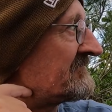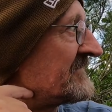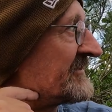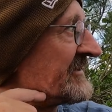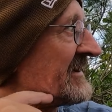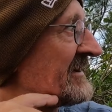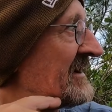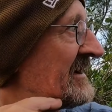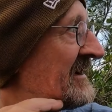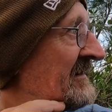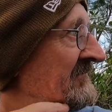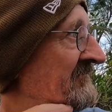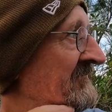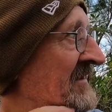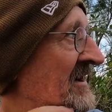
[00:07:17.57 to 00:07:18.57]
sit here
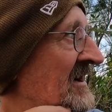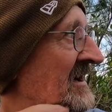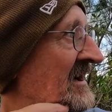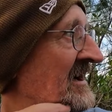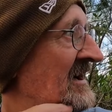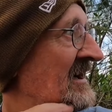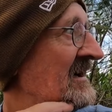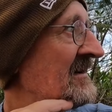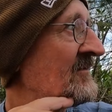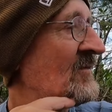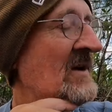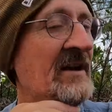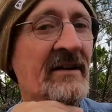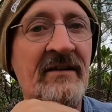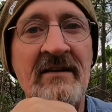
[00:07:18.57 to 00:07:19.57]
and
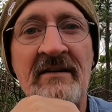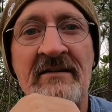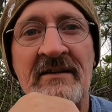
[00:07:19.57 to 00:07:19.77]
wait.